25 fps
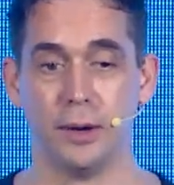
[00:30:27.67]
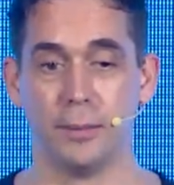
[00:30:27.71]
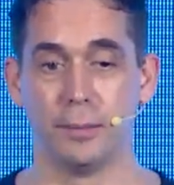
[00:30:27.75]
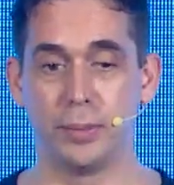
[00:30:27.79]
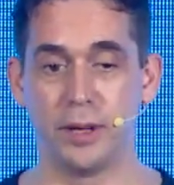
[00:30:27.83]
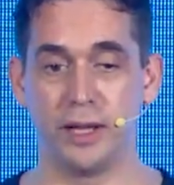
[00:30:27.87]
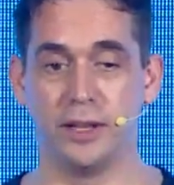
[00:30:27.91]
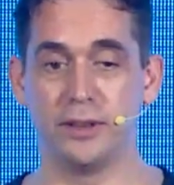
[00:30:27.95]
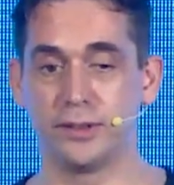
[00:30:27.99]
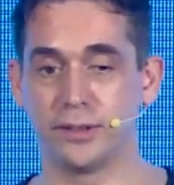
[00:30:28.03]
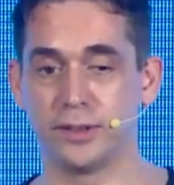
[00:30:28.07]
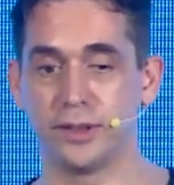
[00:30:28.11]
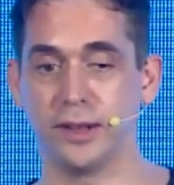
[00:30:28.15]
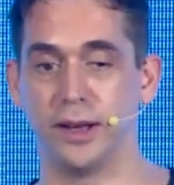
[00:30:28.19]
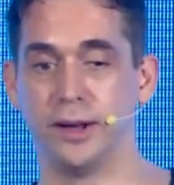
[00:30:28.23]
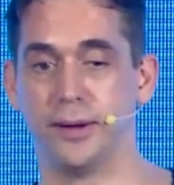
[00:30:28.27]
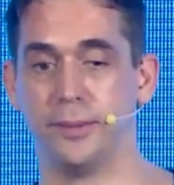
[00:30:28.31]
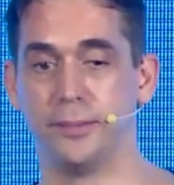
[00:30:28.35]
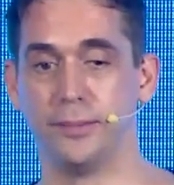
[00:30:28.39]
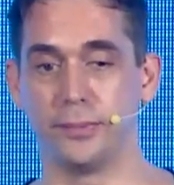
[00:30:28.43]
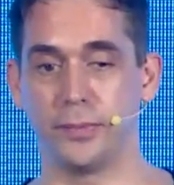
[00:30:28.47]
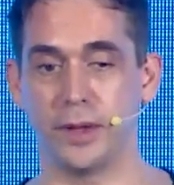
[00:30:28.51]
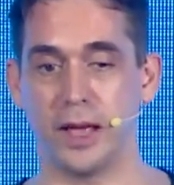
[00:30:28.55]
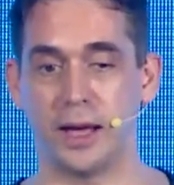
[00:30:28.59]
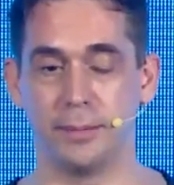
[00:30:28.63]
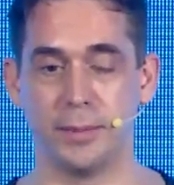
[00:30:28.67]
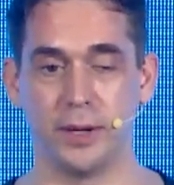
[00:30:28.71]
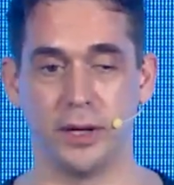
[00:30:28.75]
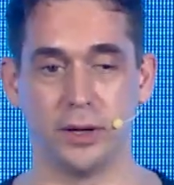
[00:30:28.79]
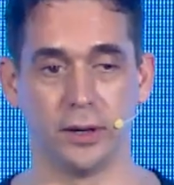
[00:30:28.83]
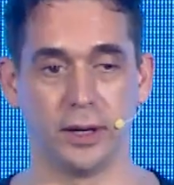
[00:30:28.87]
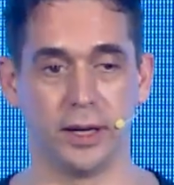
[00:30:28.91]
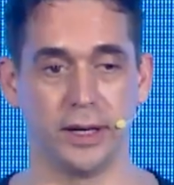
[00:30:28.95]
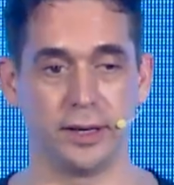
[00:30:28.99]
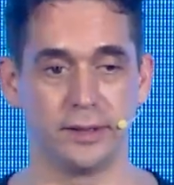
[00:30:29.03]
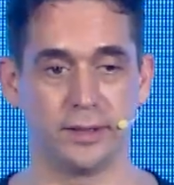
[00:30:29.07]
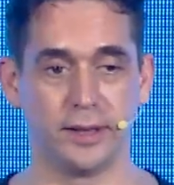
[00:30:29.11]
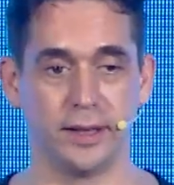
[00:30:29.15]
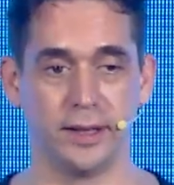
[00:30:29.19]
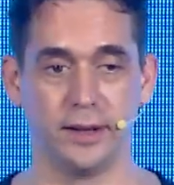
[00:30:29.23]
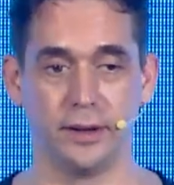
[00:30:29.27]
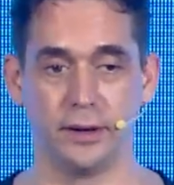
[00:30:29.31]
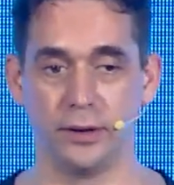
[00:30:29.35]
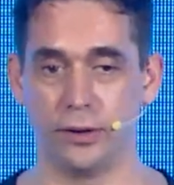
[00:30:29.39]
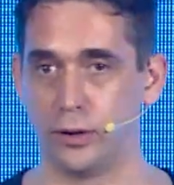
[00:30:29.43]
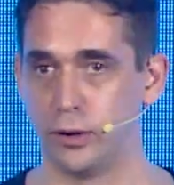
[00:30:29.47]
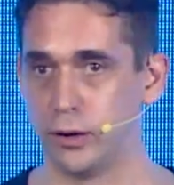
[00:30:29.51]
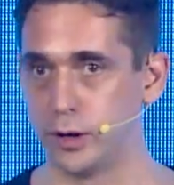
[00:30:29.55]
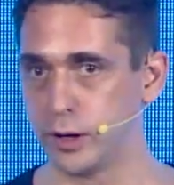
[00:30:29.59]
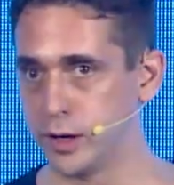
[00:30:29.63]
please add me on
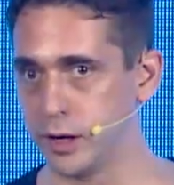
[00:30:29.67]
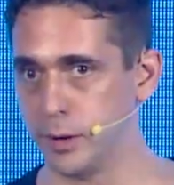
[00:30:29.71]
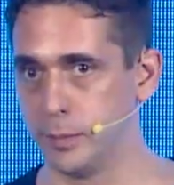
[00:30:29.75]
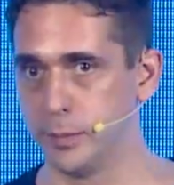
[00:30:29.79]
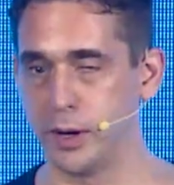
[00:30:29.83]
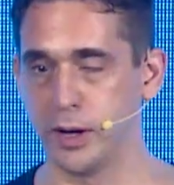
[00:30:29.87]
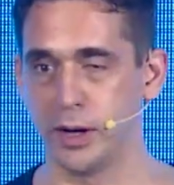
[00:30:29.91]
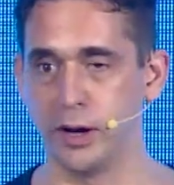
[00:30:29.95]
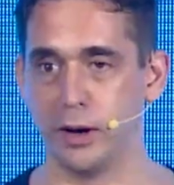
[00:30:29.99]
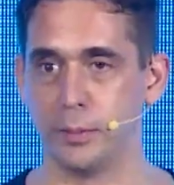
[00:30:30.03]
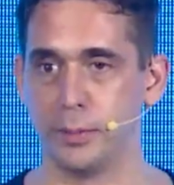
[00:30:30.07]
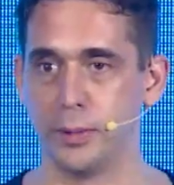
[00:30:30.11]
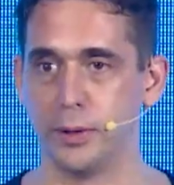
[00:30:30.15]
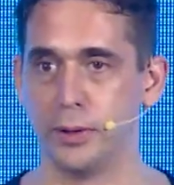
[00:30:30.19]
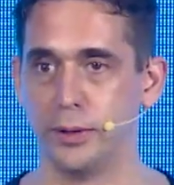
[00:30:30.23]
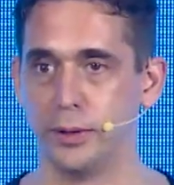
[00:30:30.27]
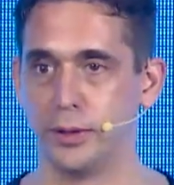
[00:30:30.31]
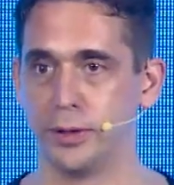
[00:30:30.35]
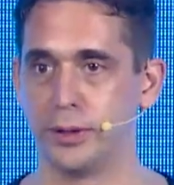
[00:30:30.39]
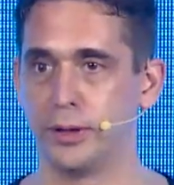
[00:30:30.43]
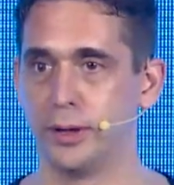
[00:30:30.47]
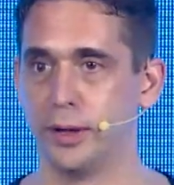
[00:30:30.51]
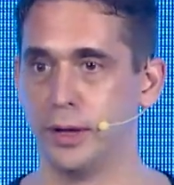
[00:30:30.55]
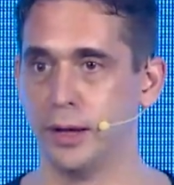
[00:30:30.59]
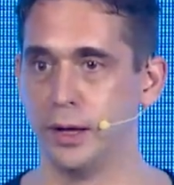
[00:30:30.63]
LinkedIn or come by our booth.